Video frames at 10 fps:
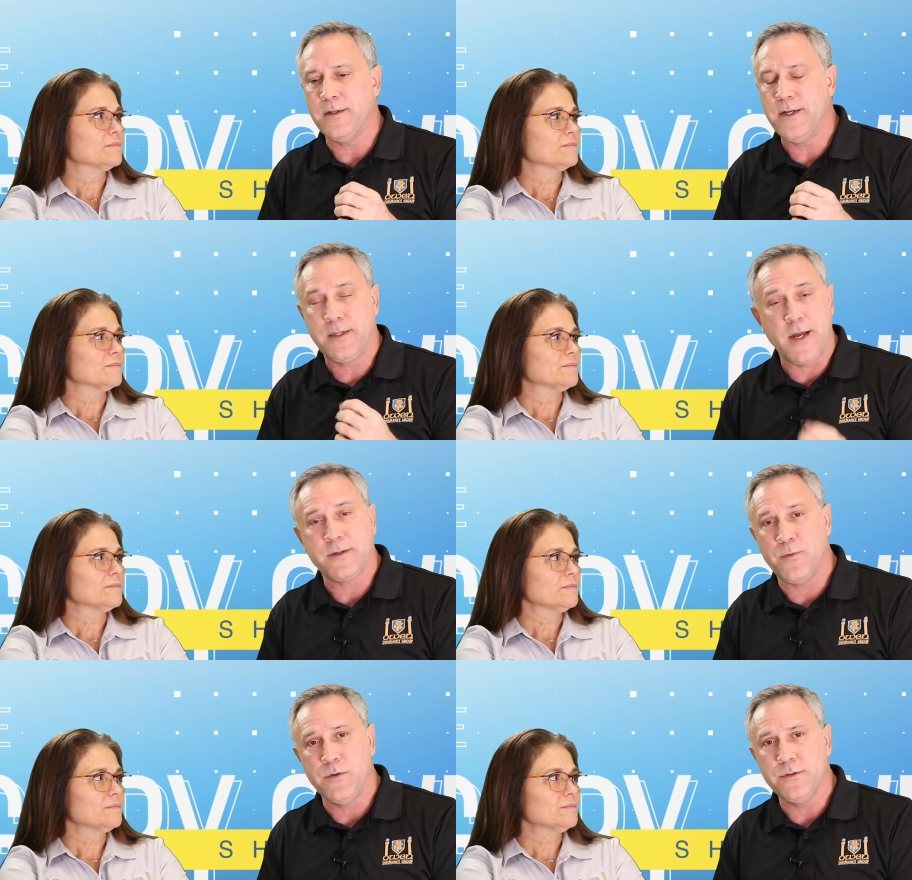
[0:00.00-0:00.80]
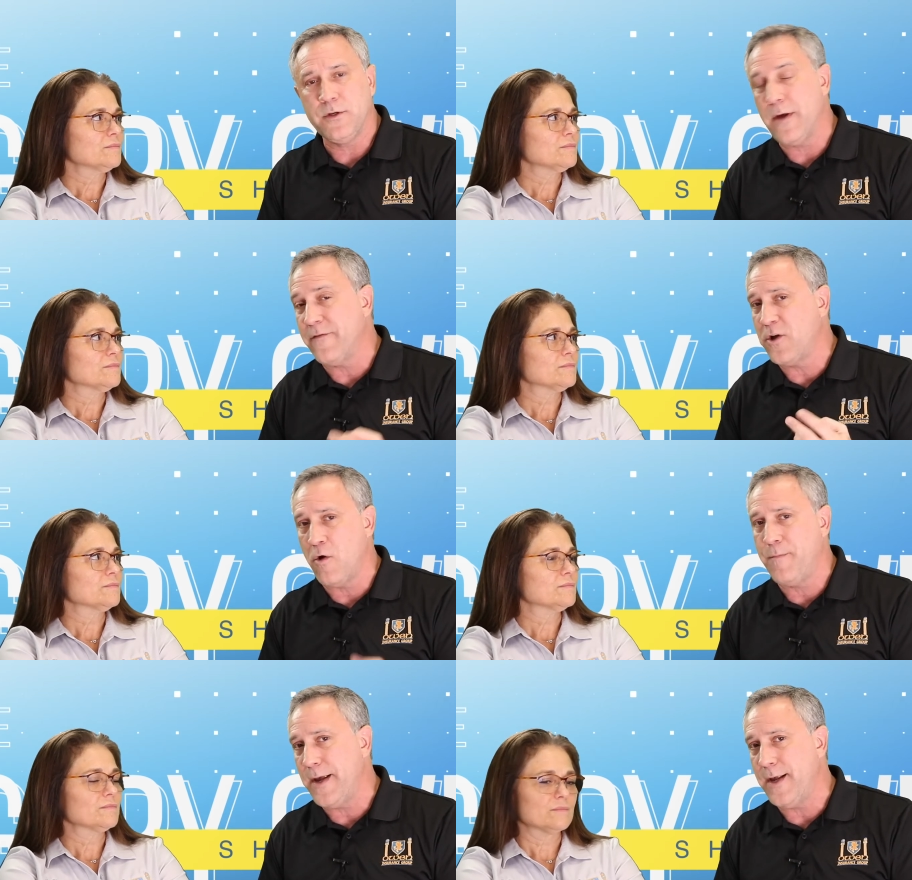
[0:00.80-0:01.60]
Speaker 1: deductibles, you have
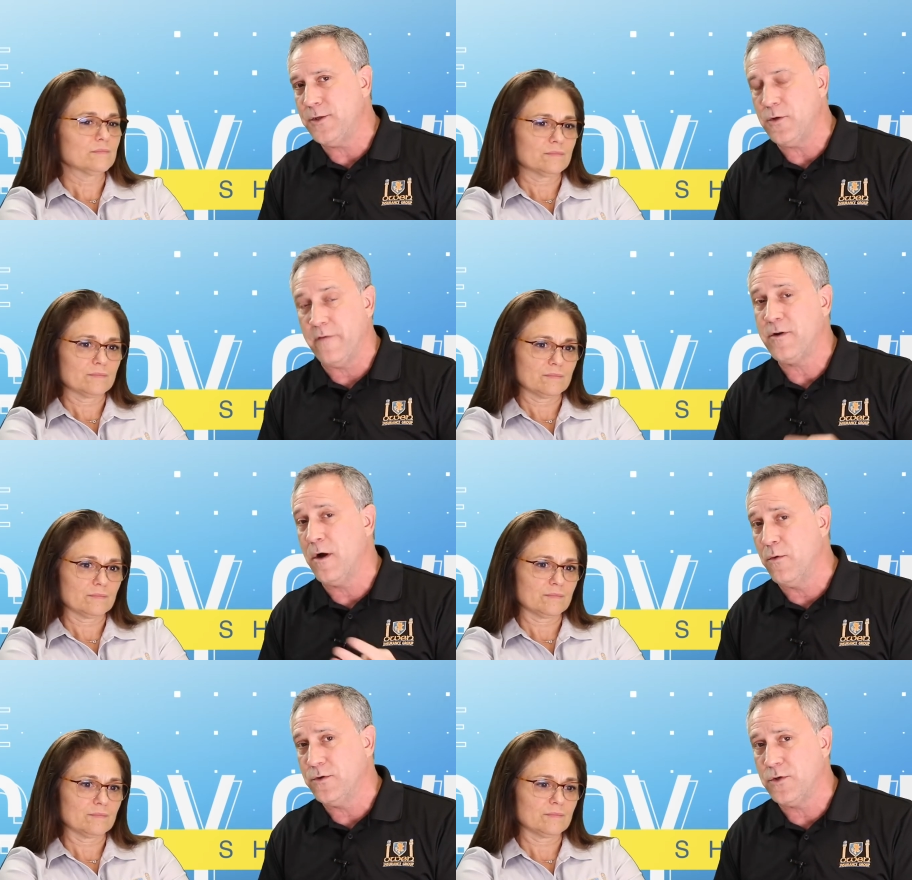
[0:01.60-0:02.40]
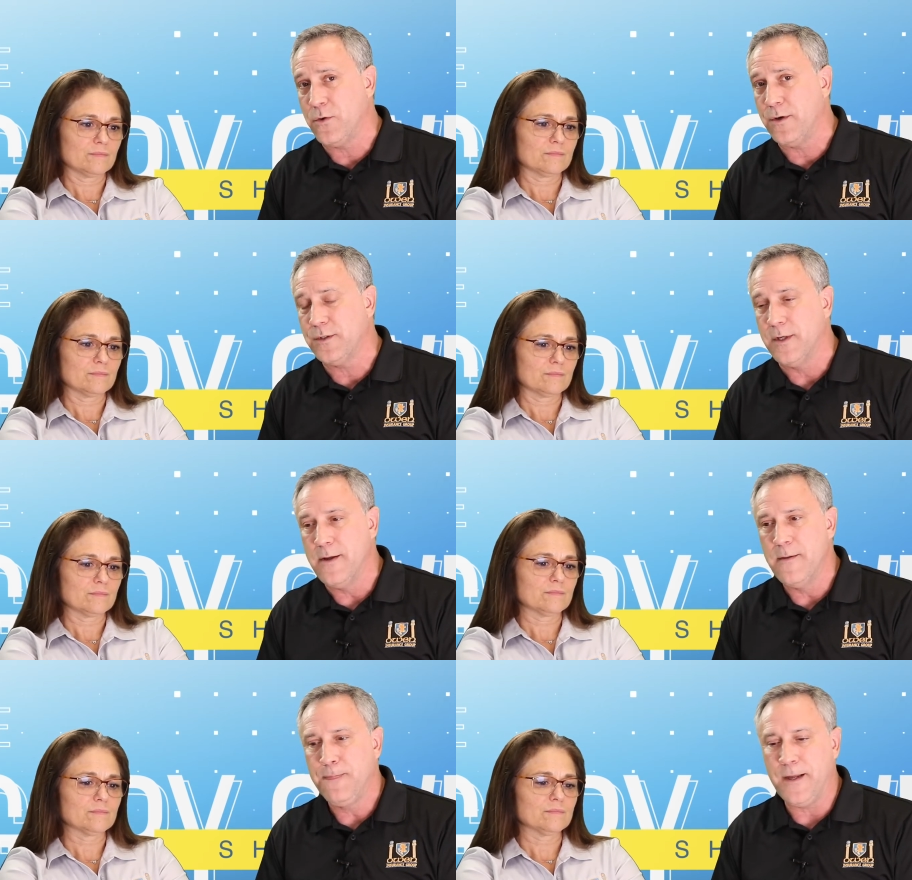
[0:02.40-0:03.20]
co-pays, you have co-insurance,
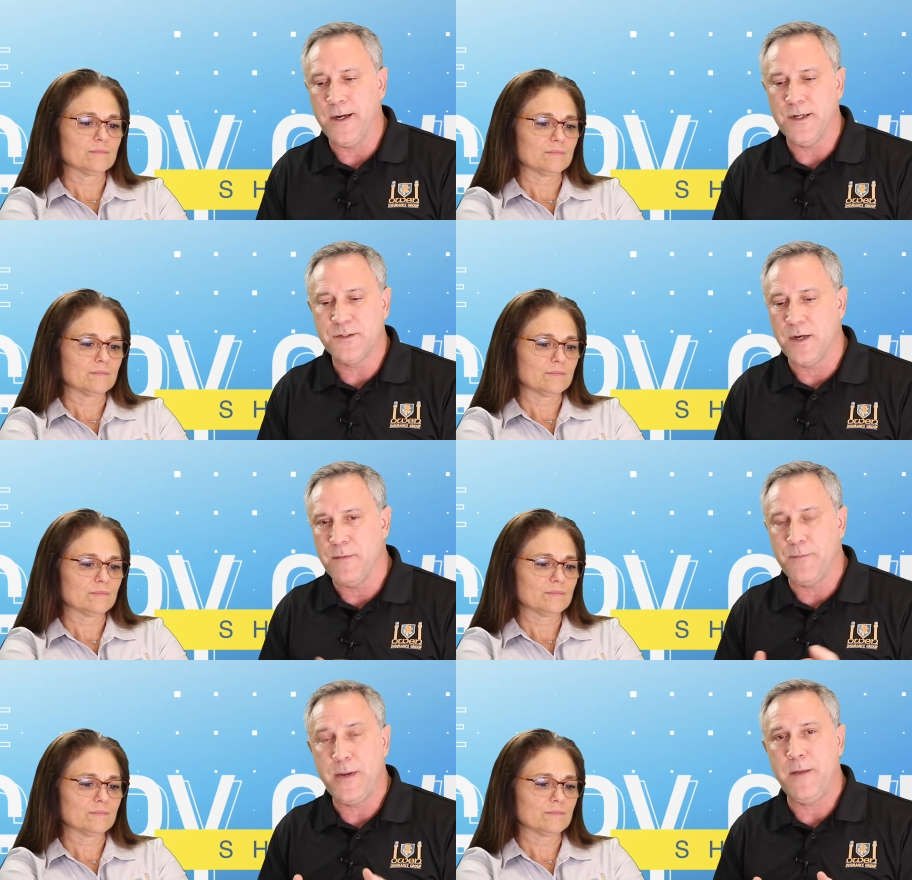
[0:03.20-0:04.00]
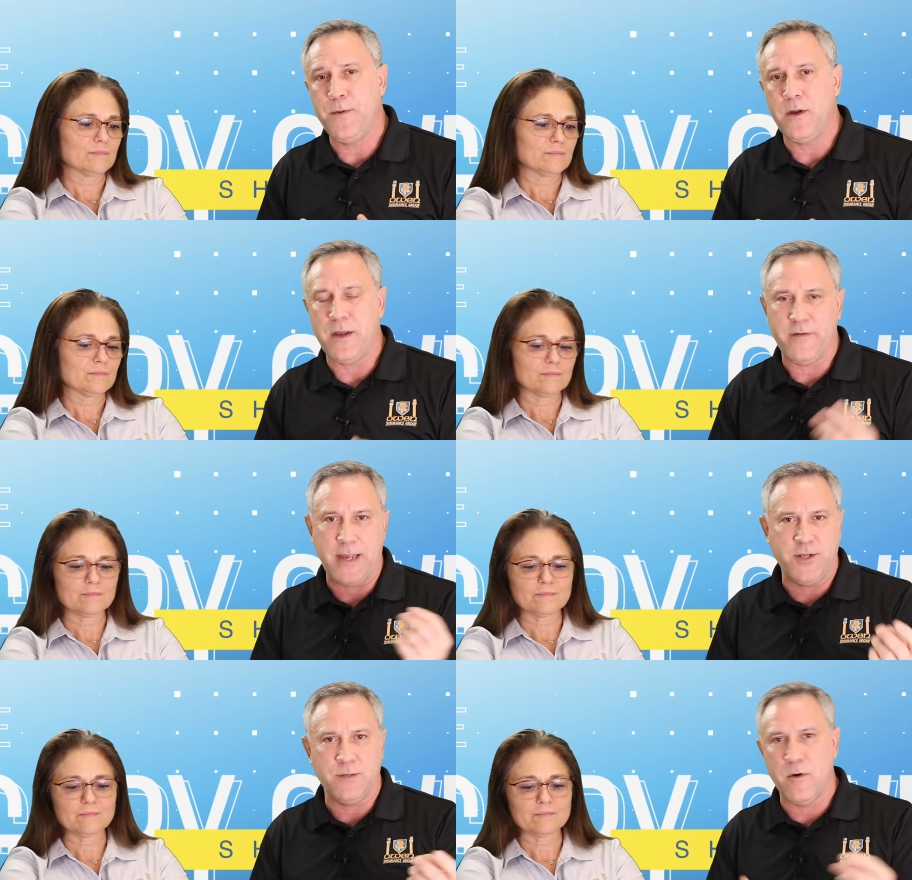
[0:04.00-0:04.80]
some of the PPO, you have
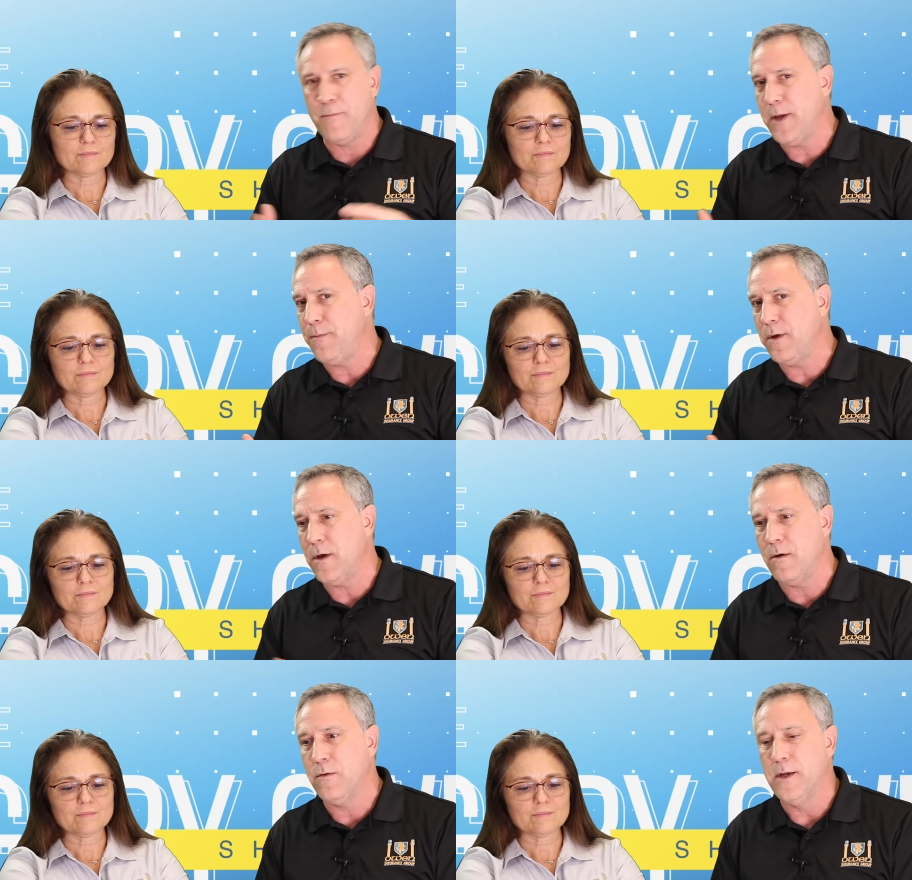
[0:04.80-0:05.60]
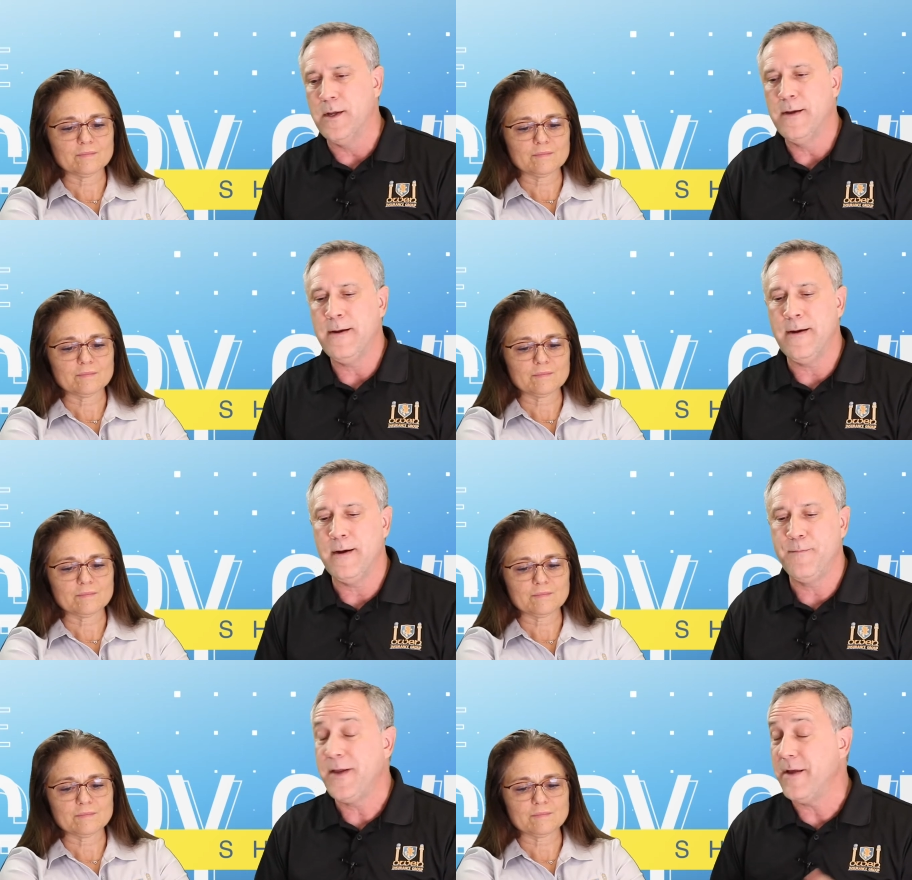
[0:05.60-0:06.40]
HMO, PPO,
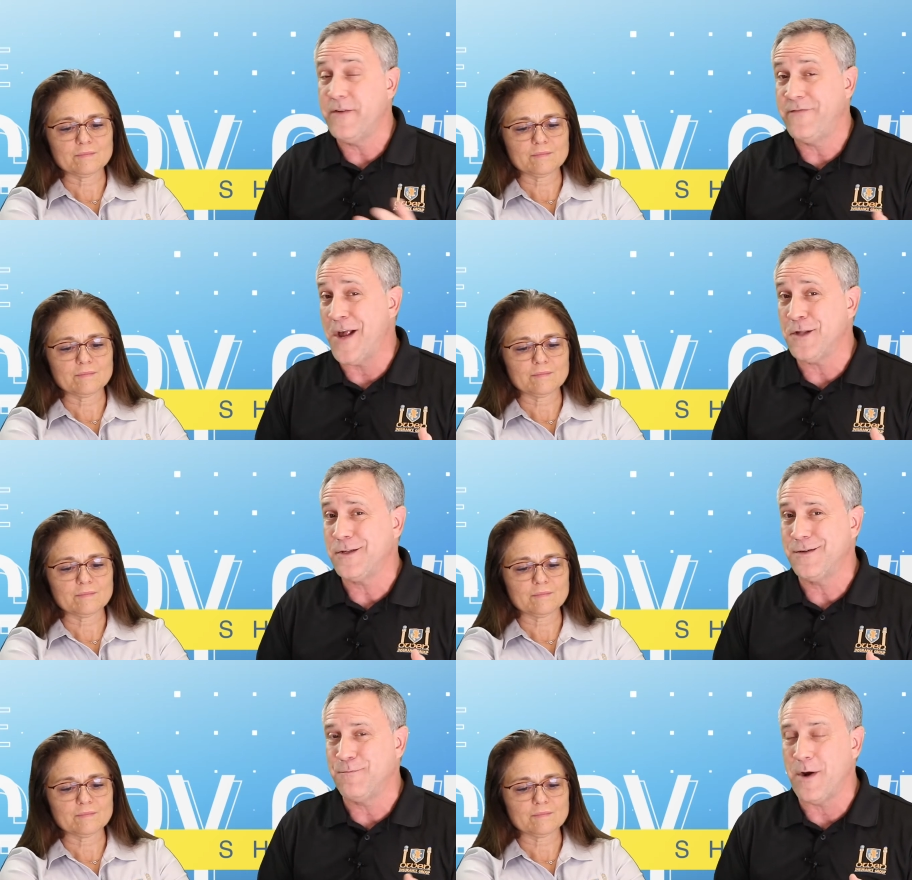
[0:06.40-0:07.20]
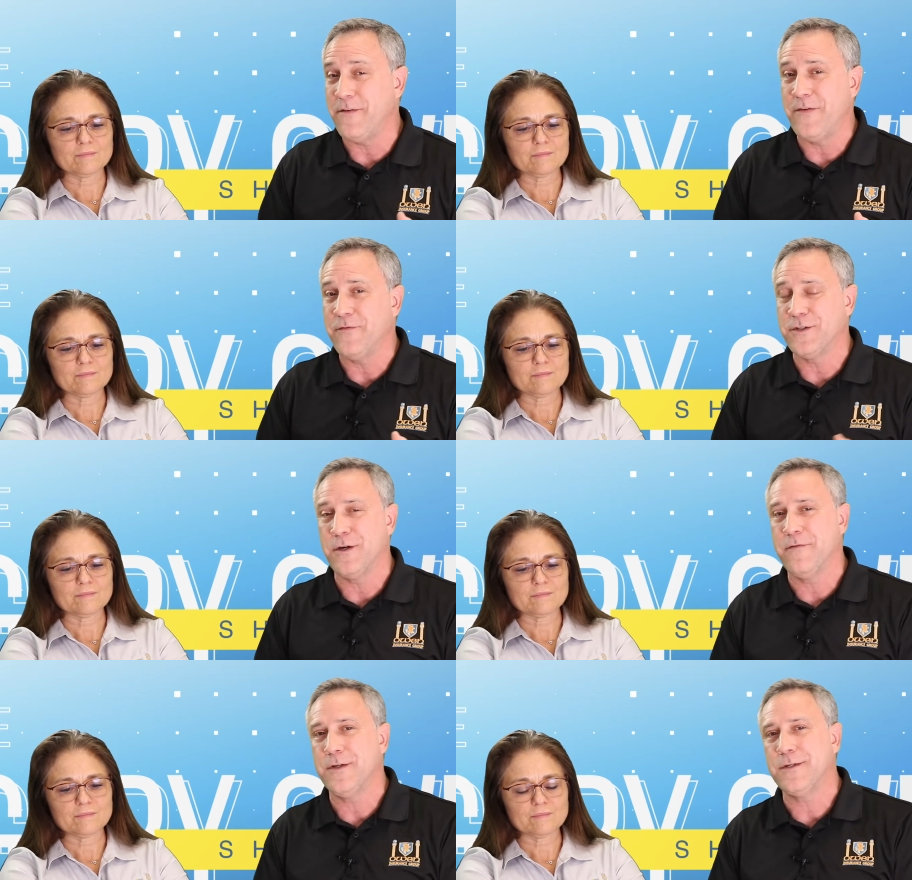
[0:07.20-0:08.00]
PFFS, private
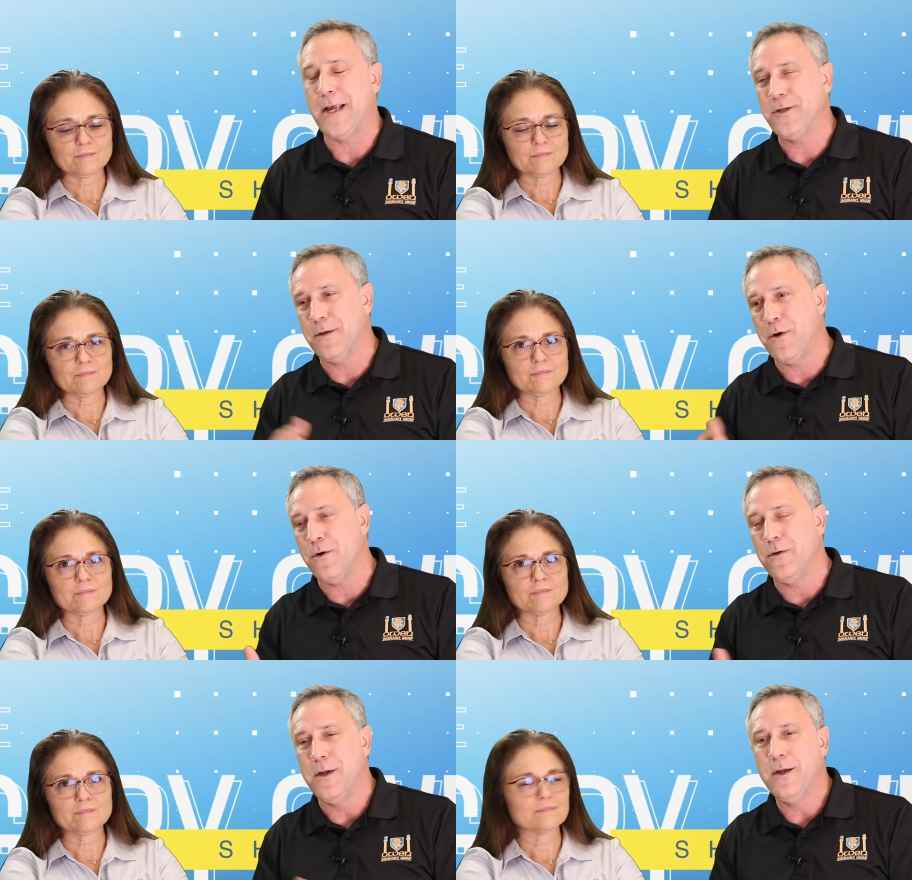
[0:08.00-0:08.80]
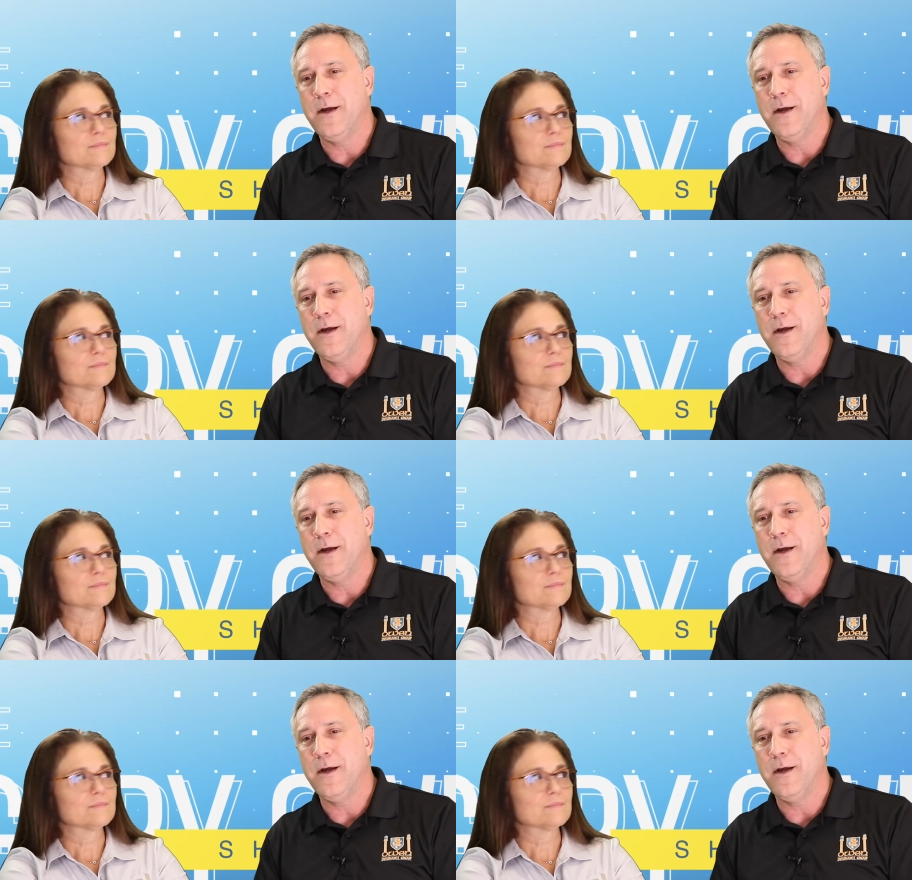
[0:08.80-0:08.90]
fee-for-service, HMO,